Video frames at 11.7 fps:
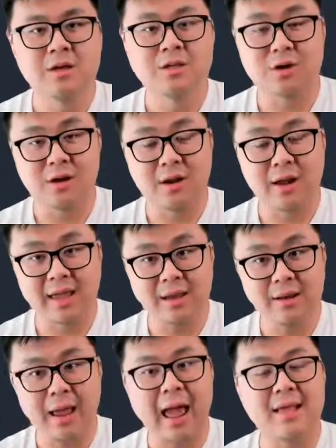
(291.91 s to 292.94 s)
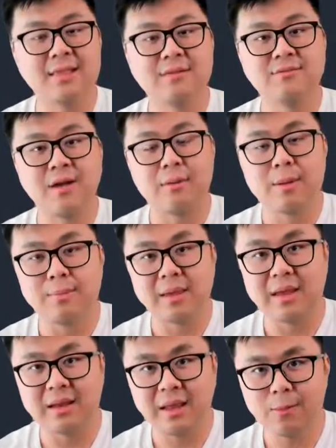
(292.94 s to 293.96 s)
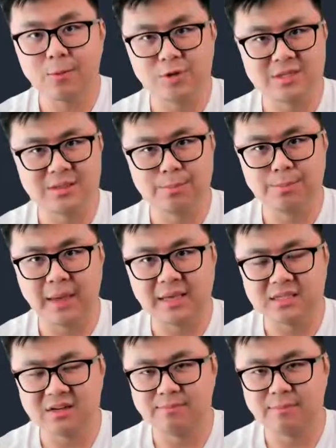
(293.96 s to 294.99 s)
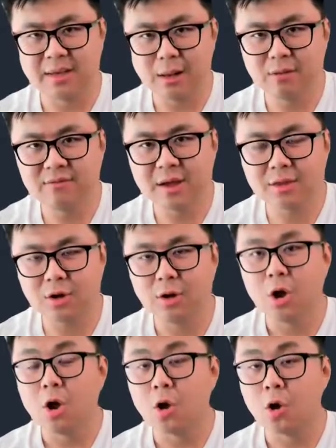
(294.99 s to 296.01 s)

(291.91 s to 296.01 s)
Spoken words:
starting again at the very beginning, which is the base of my yellow vector,